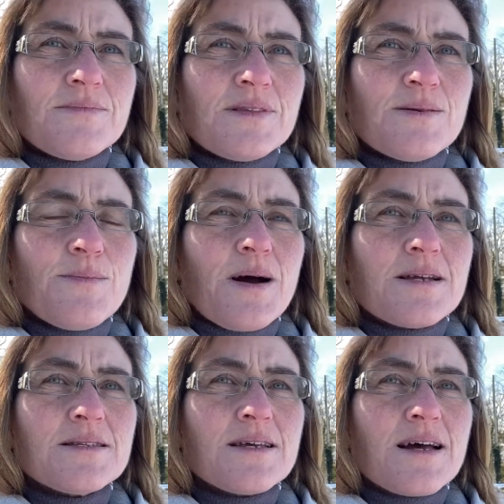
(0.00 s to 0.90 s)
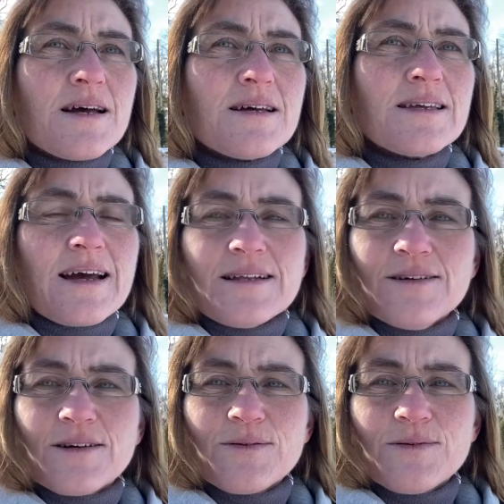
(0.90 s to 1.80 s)
But yeah,
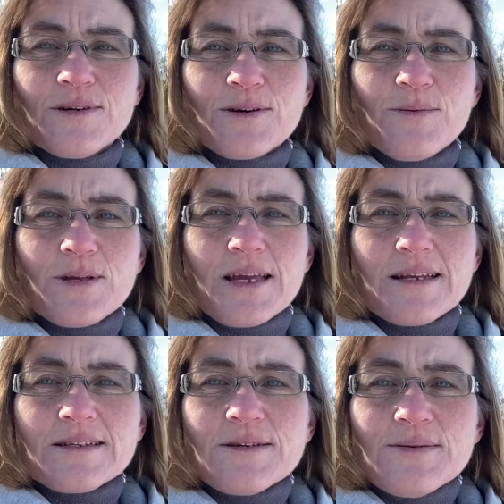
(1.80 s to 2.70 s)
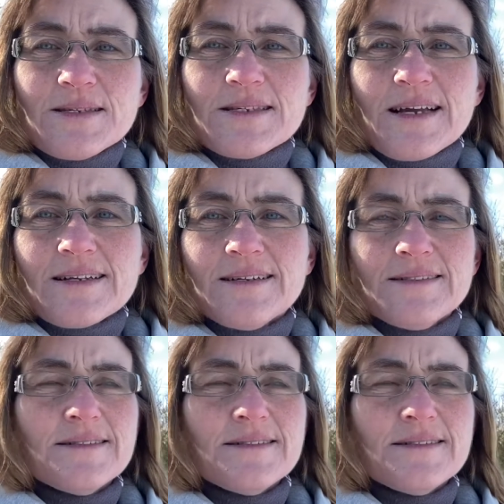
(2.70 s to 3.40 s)
look at what you can do instead.